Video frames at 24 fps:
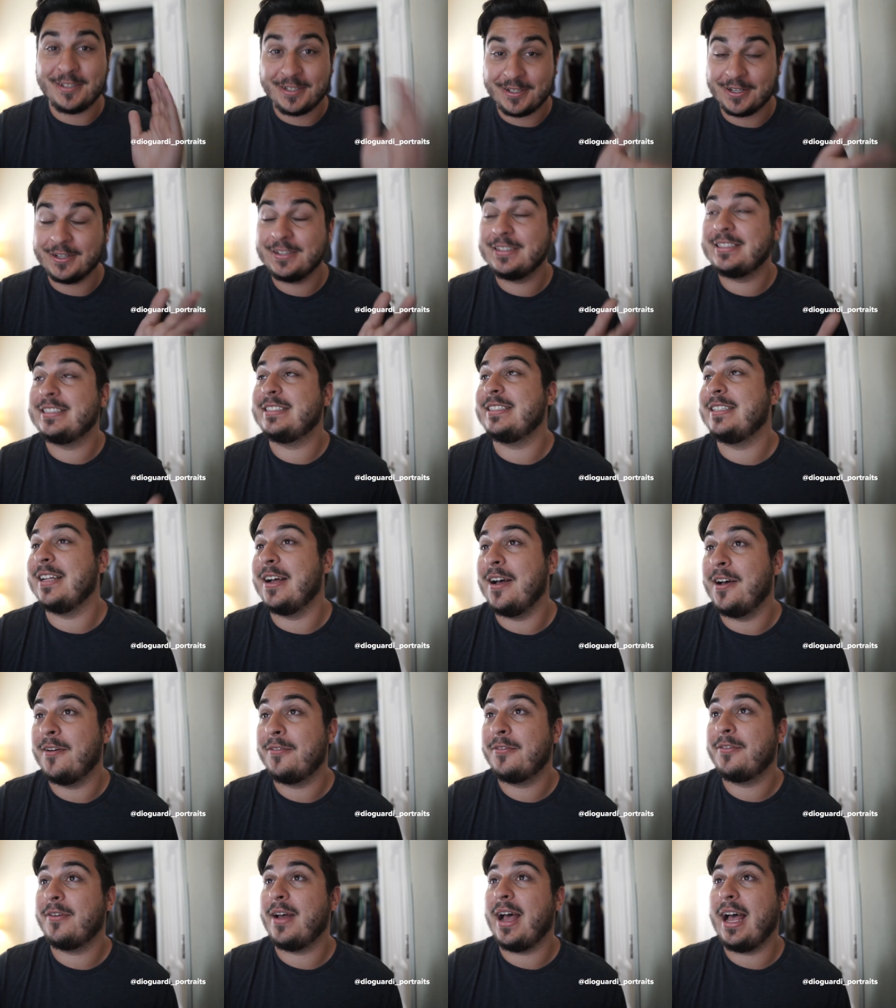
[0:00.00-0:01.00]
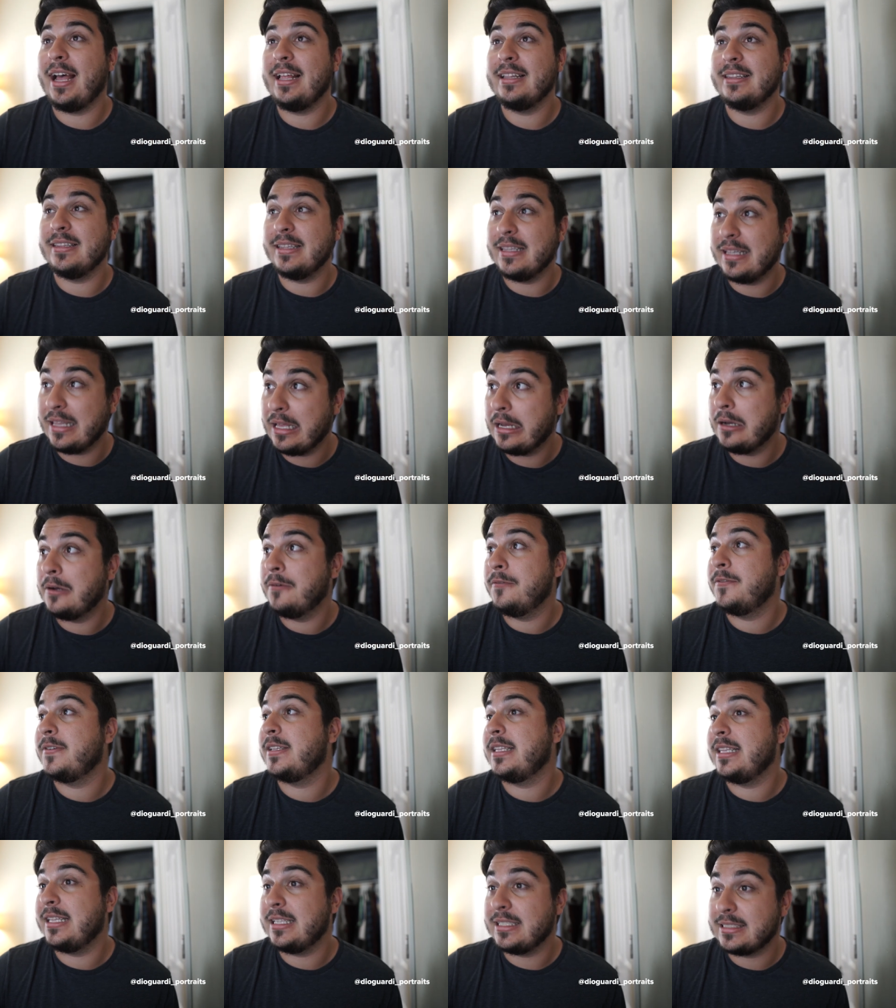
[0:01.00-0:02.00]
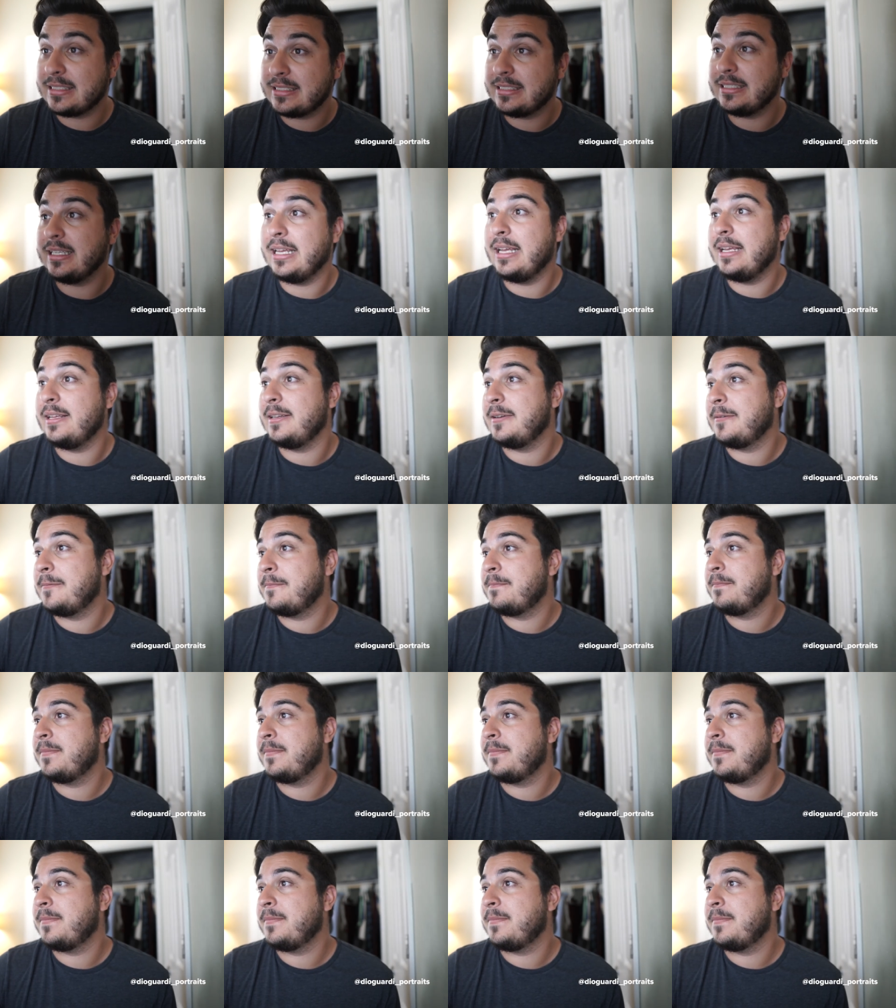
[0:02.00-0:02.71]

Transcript: Good stuff. I love this set.